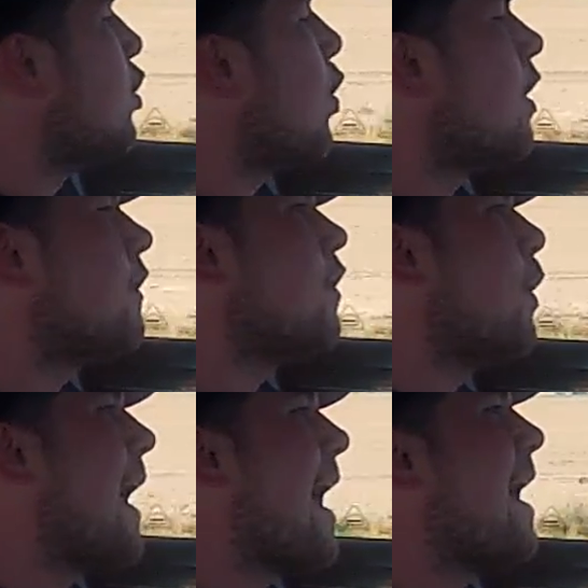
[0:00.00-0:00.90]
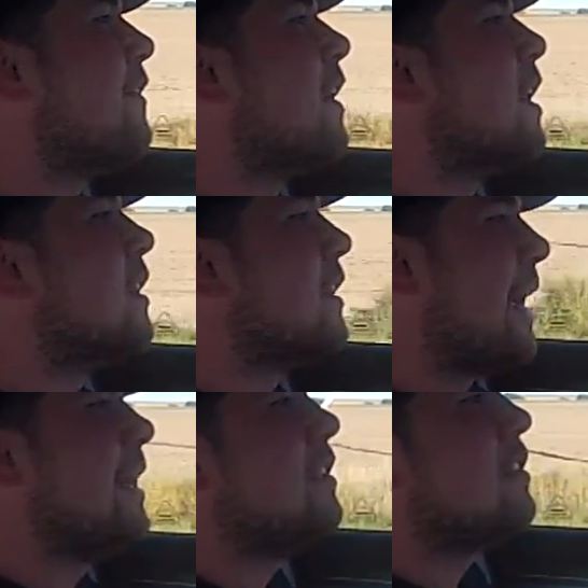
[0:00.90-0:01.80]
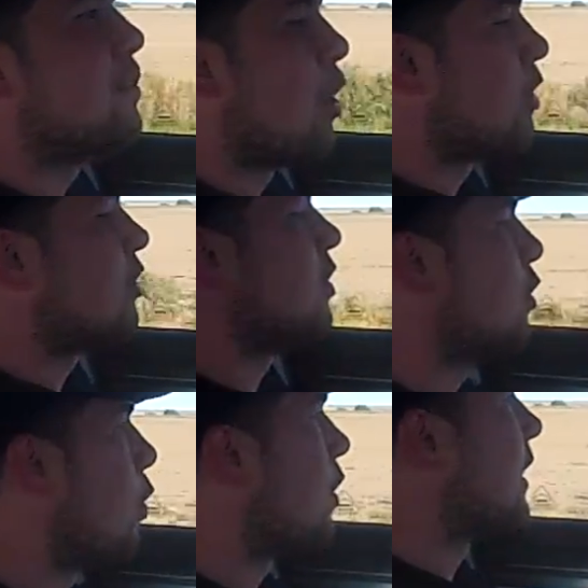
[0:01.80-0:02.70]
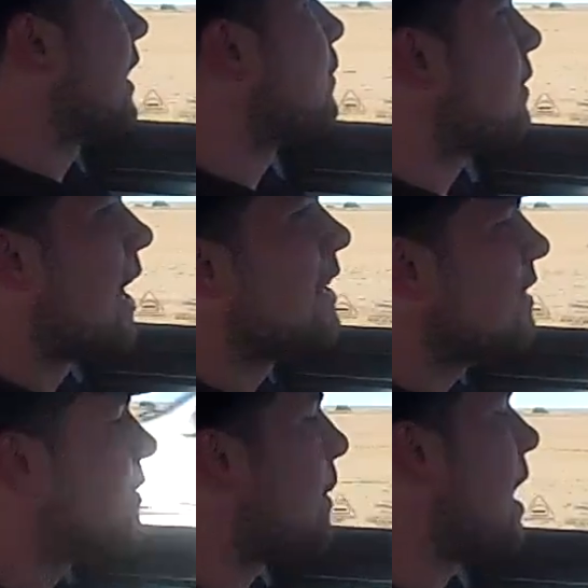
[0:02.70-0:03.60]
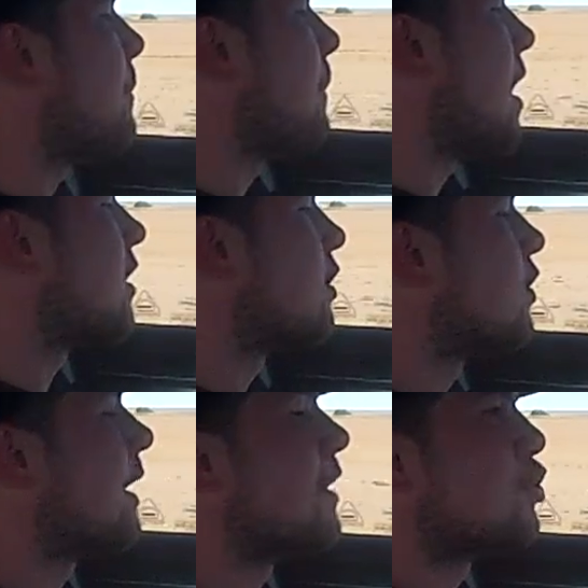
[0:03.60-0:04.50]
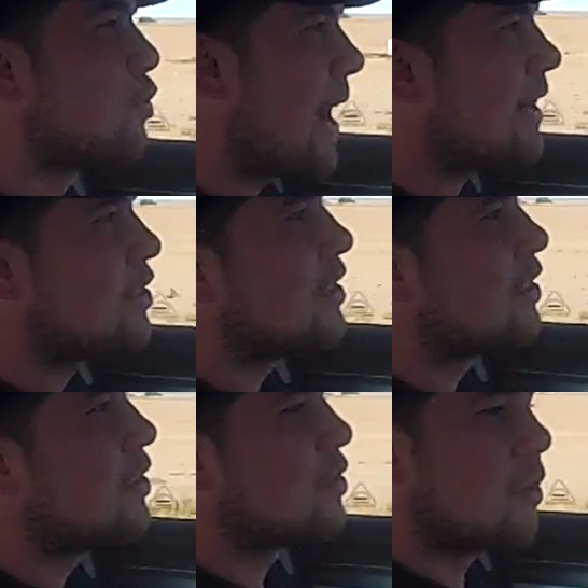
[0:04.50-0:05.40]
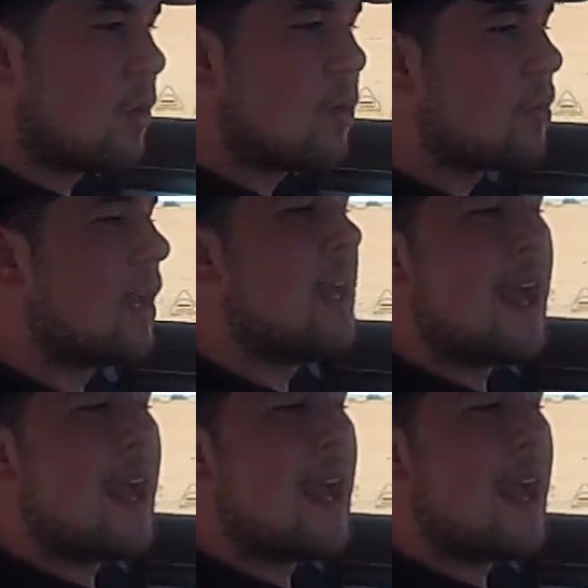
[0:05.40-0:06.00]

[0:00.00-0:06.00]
You also have lane departure warning, blind spot monitoring, traction control,